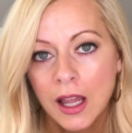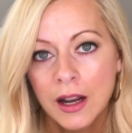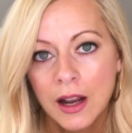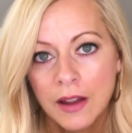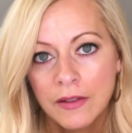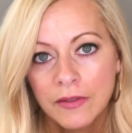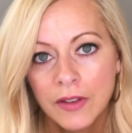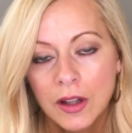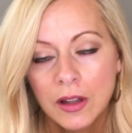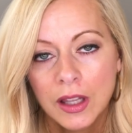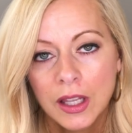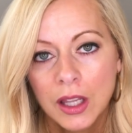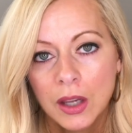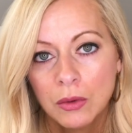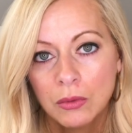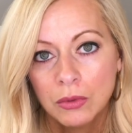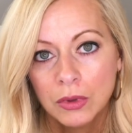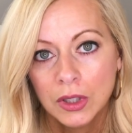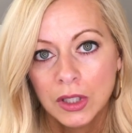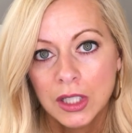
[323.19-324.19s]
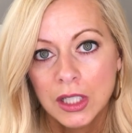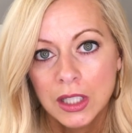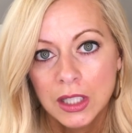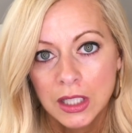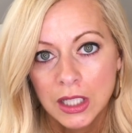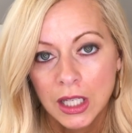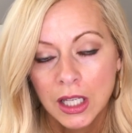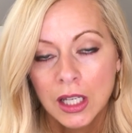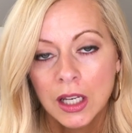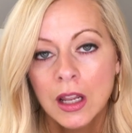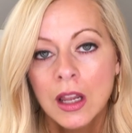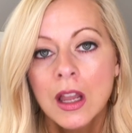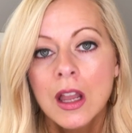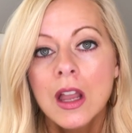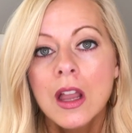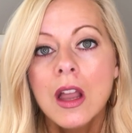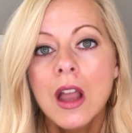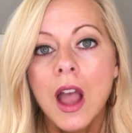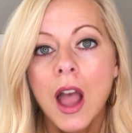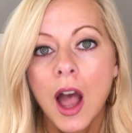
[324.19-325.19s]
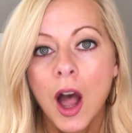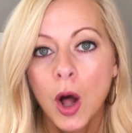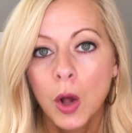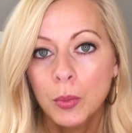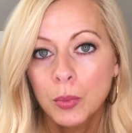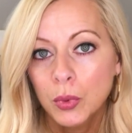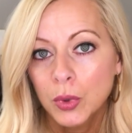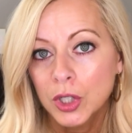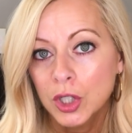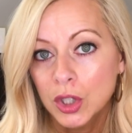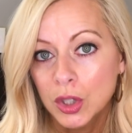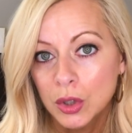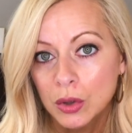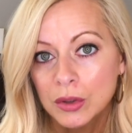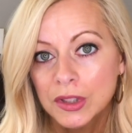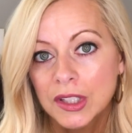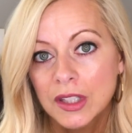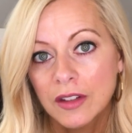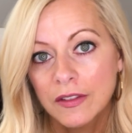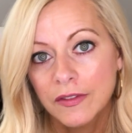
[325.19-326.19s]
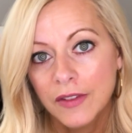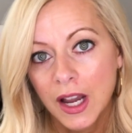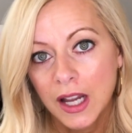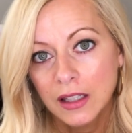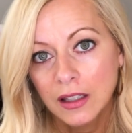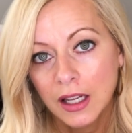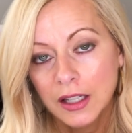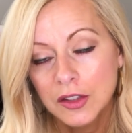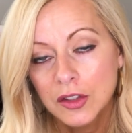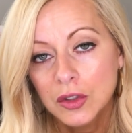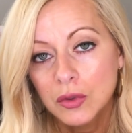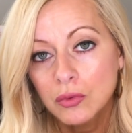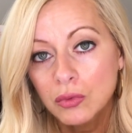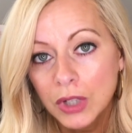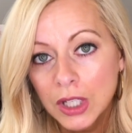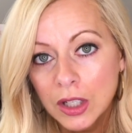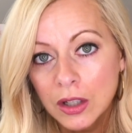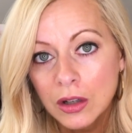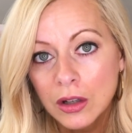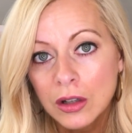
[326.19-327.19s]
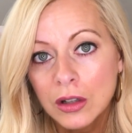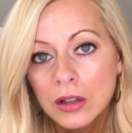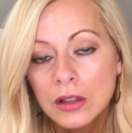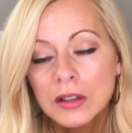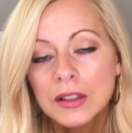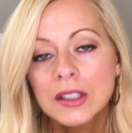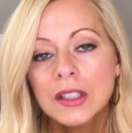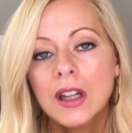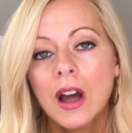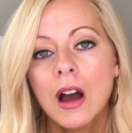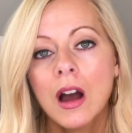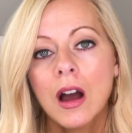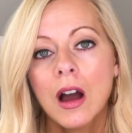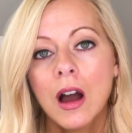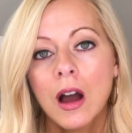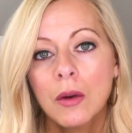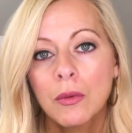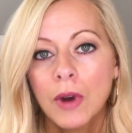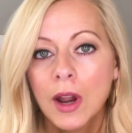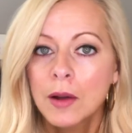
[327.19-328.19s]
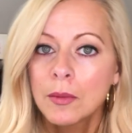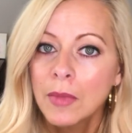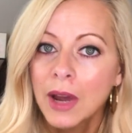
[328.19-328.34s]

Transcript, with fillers: And I felt like it really did help reduce the fine lines and wrinkles uh, around